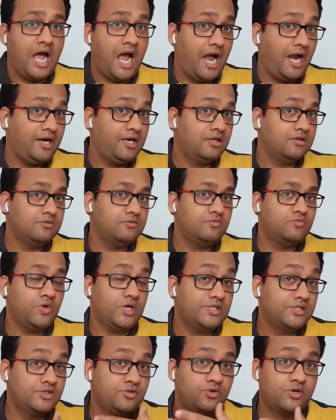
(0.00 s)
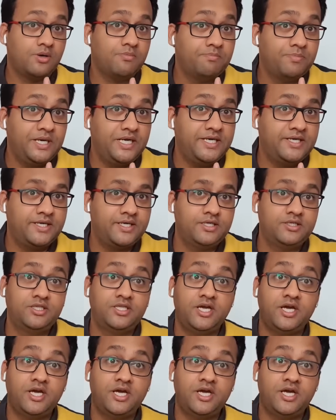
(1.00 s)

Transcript: And once you complete it,